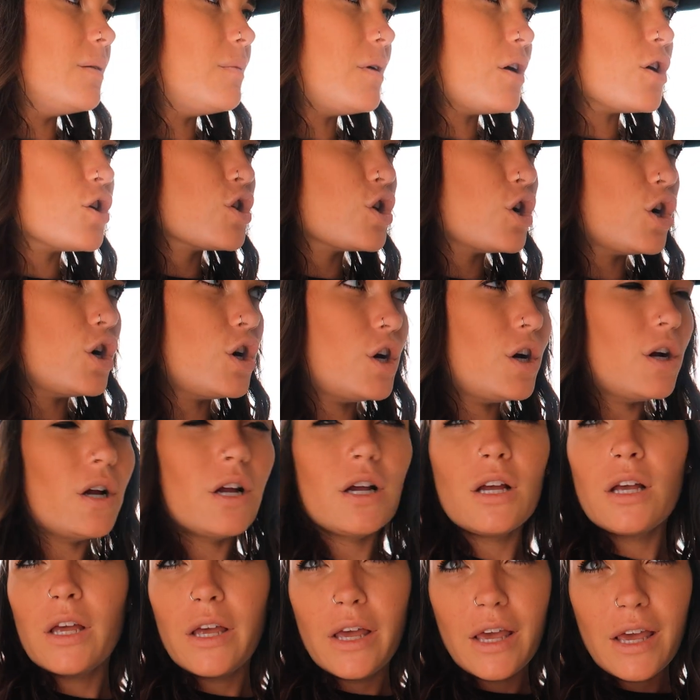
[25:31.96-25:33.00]
I'm not sure
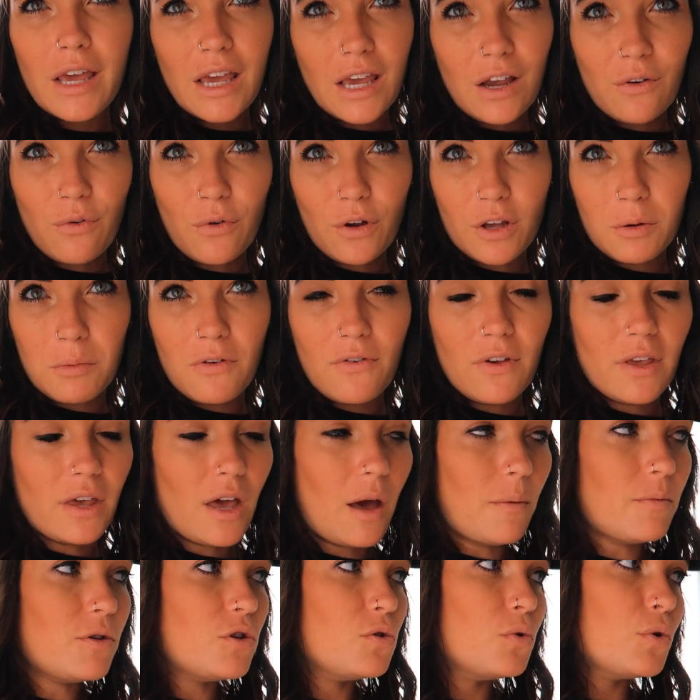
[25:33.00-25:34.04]
if we're gonna be feeling
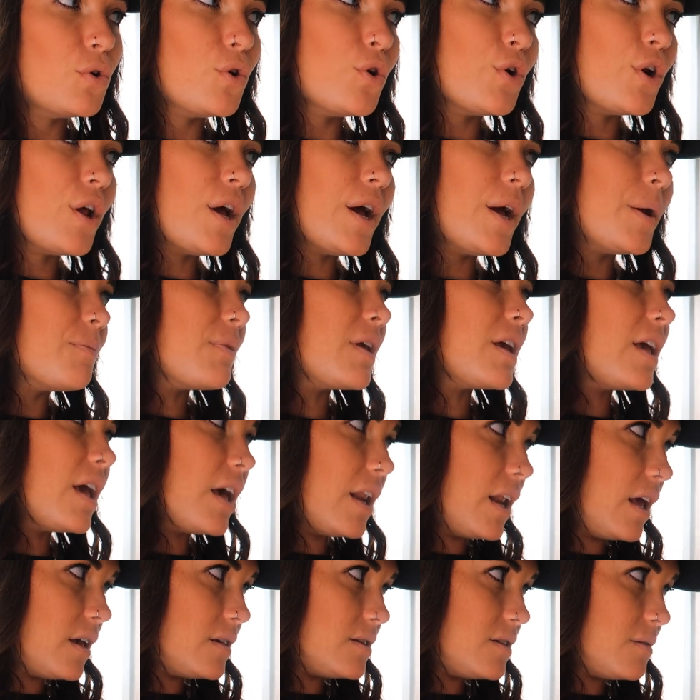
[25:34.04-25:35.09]
up to it or not. And
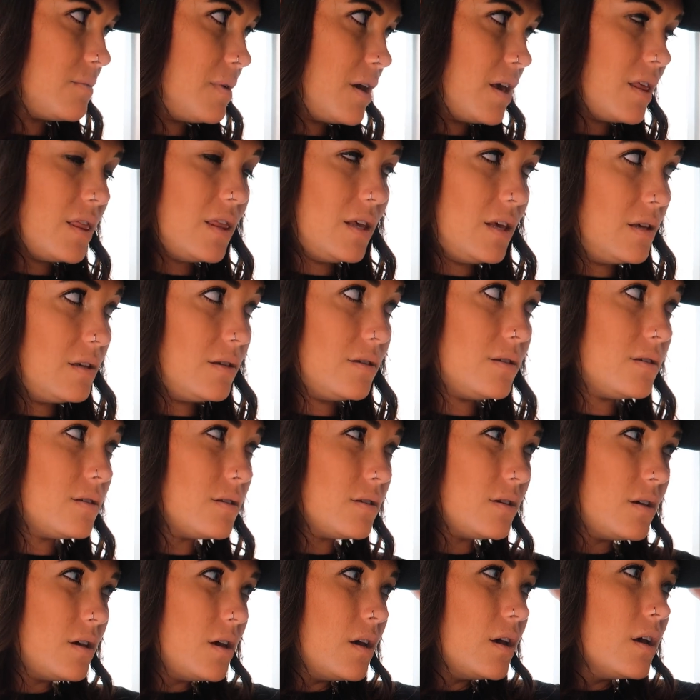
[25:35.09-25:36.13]
Ken has to make
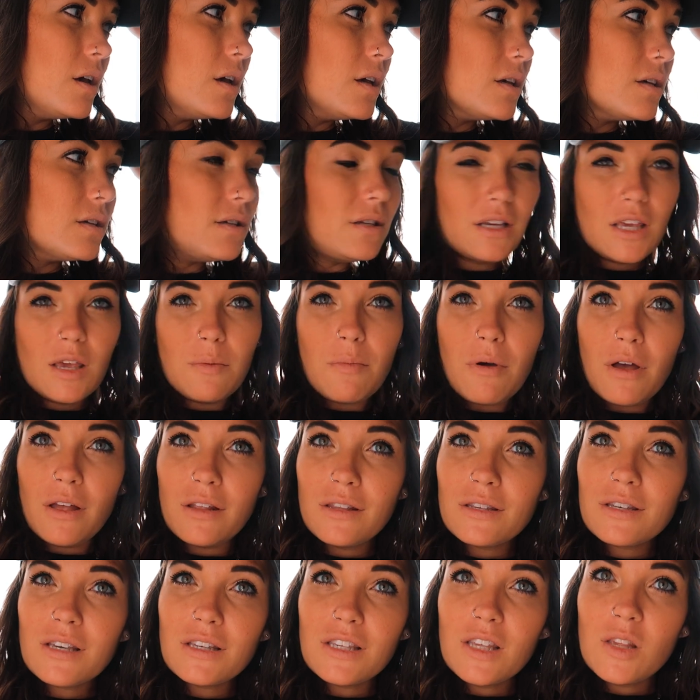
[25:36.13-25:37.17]
these sticky
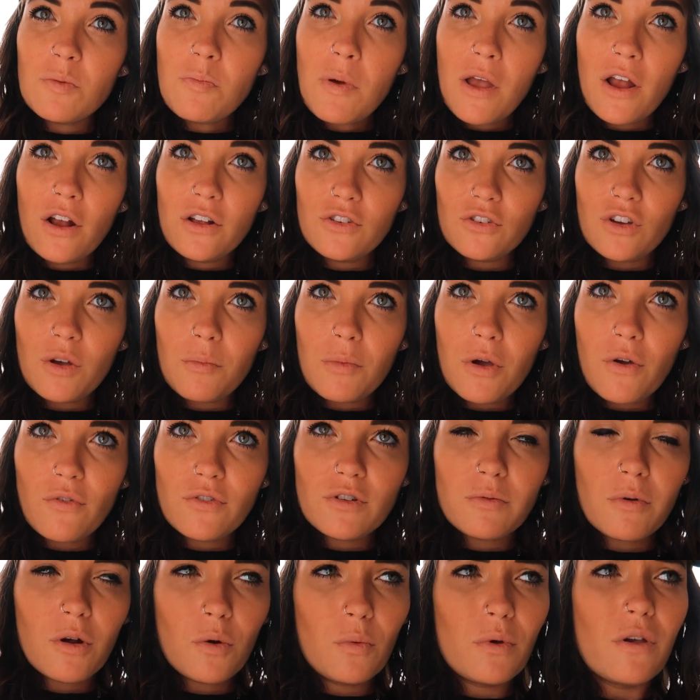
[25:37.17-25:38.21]
buns because his parents are coming over
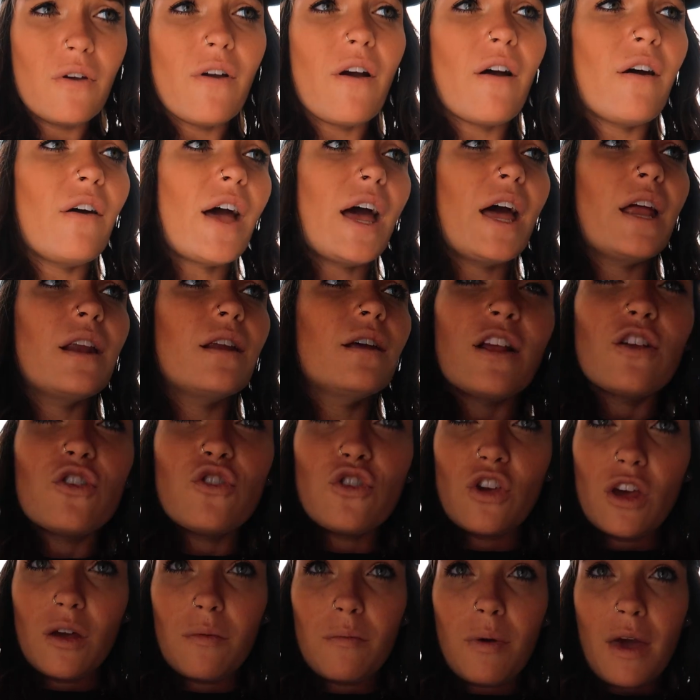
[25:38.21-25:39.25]
tomorrow. We have had a
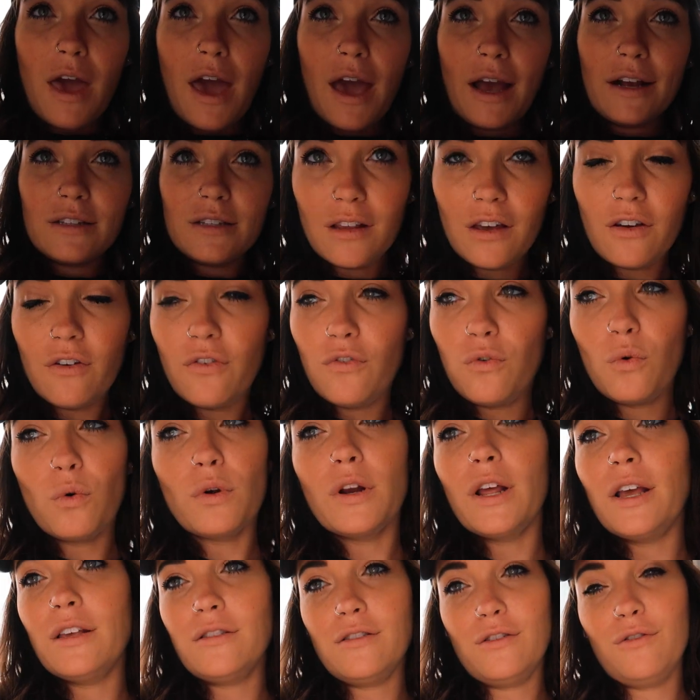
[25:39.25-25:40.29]
jam-packed like four
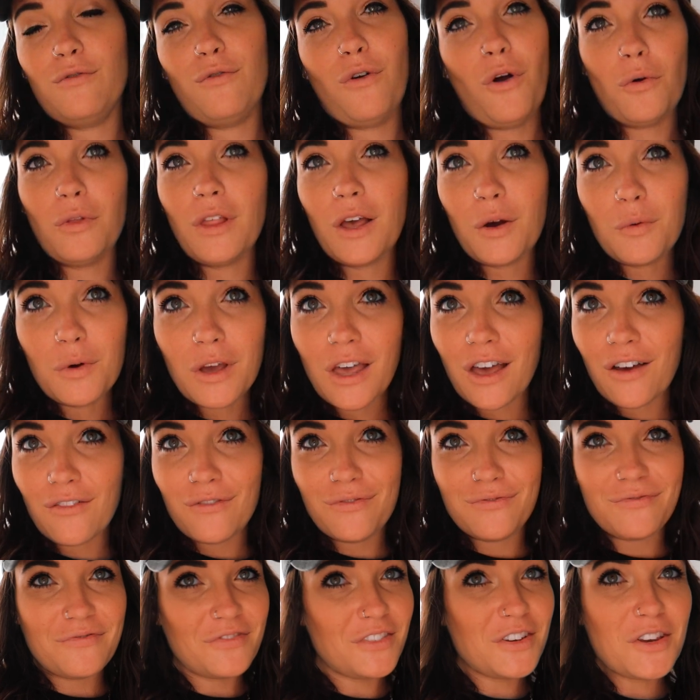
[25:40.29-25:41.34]
days in a row. Like we
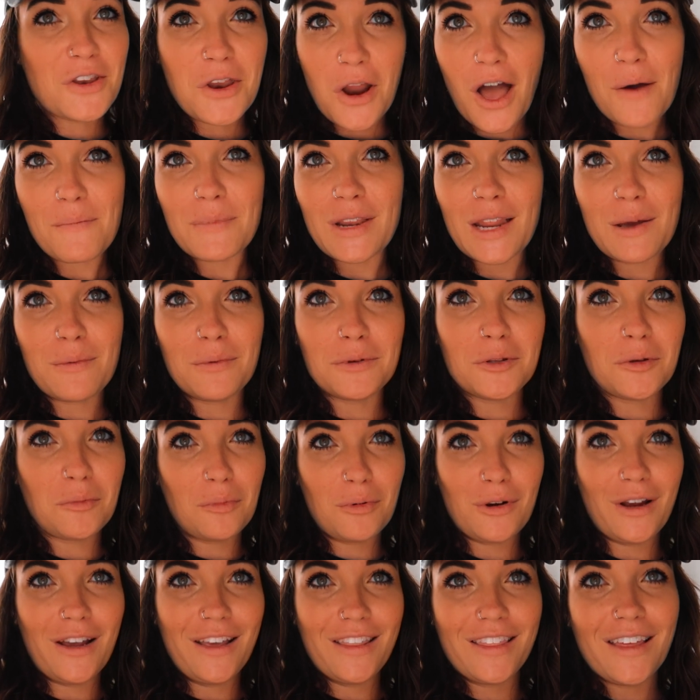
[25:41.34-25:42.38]
have not been able to
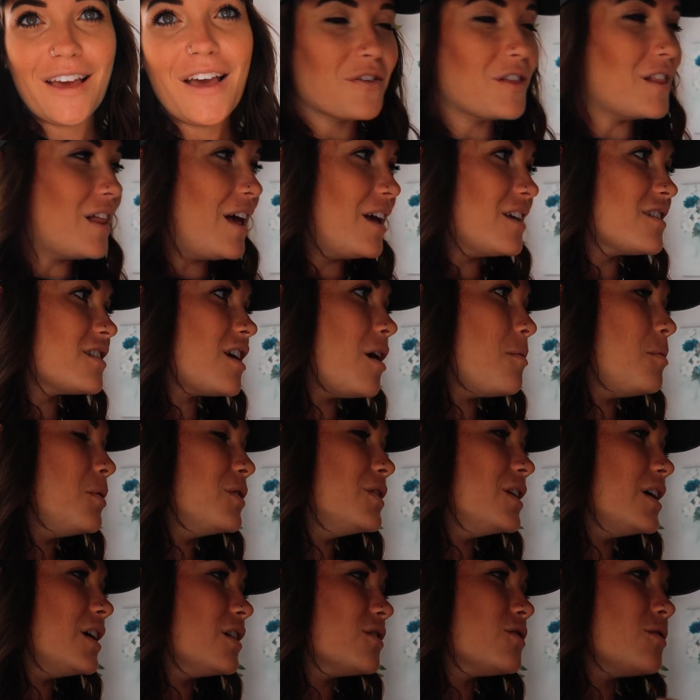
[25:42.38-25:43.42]
breathe for the last couple of
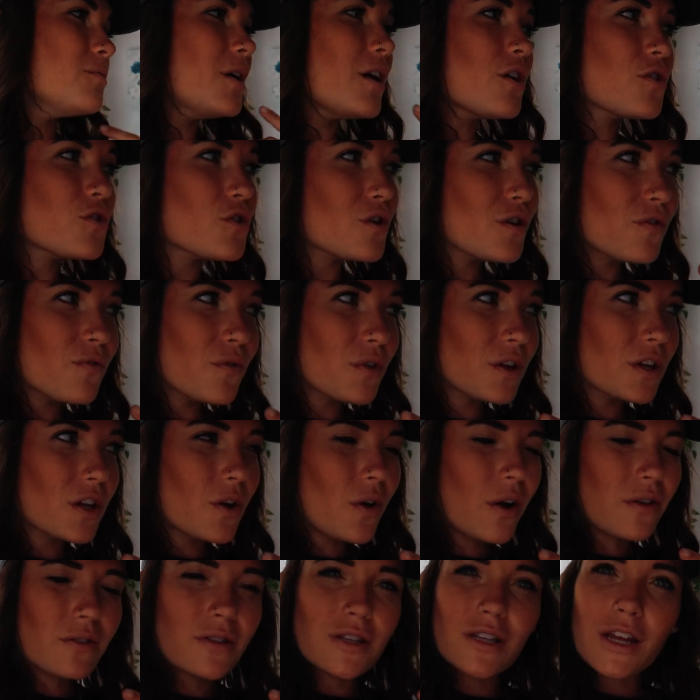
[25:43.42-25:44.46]
days. So I'm not sure if we're gonna go
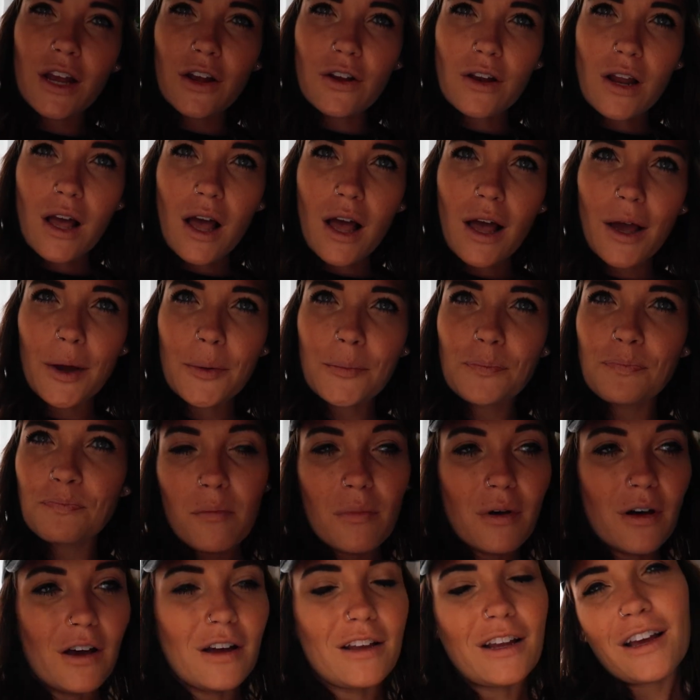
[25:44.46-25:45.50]
out tonight or not,
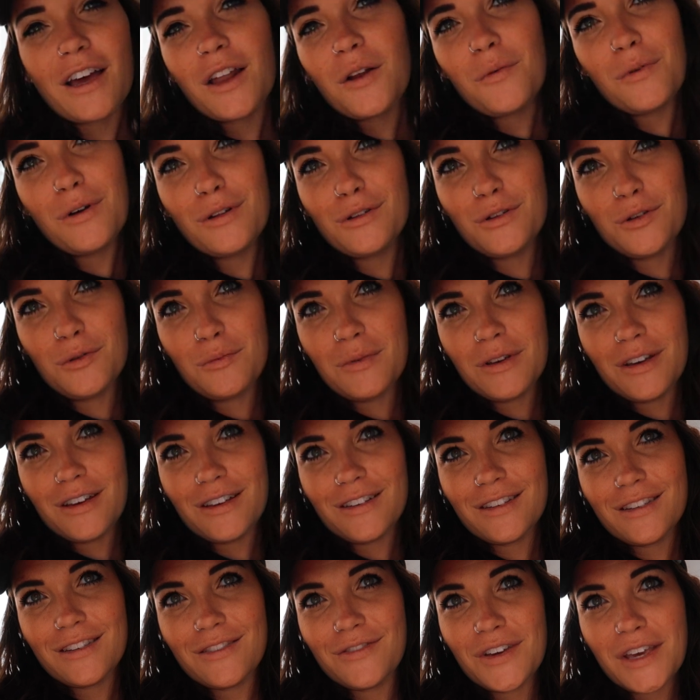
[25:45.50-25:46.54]
but I kind of want to
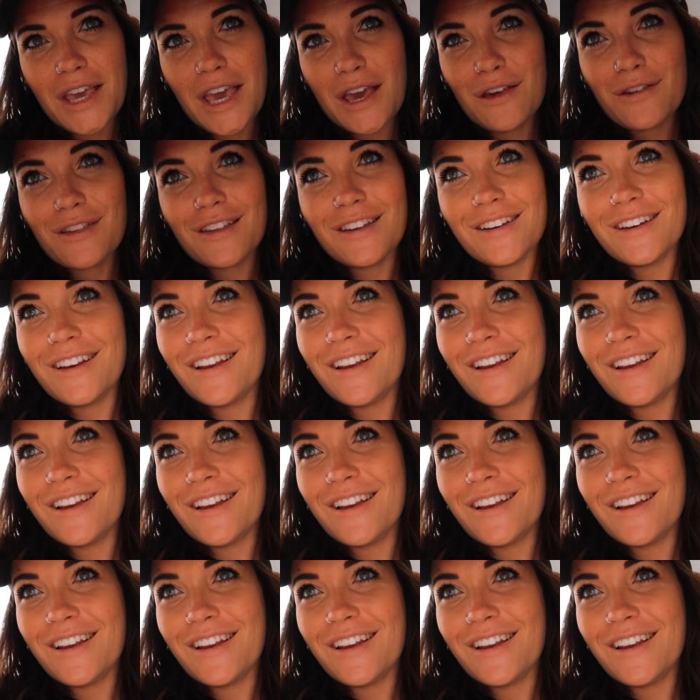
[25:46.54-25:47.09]
because Fitcation.